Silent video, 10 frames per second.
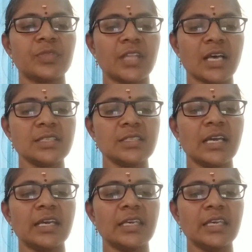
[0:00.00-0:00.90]
Thus,
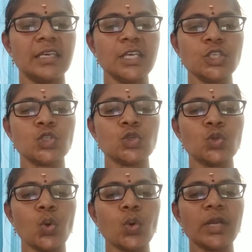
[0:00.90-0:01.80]
he is
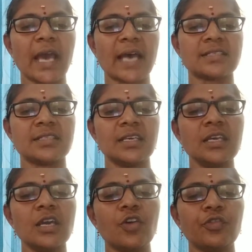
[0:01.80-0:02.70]
known as
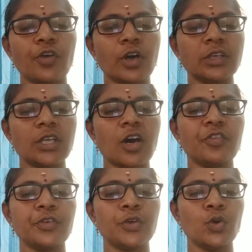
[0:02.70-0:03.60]
the father
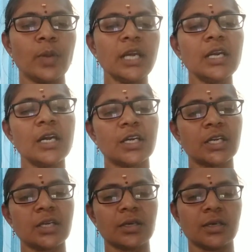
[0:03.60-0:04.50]
of human
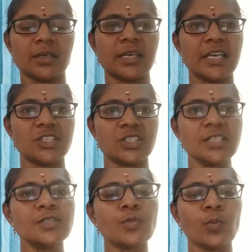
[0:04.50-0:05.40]

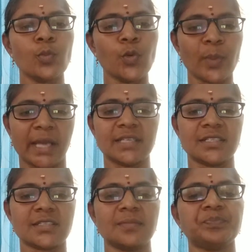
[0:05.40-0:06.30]
relations movement.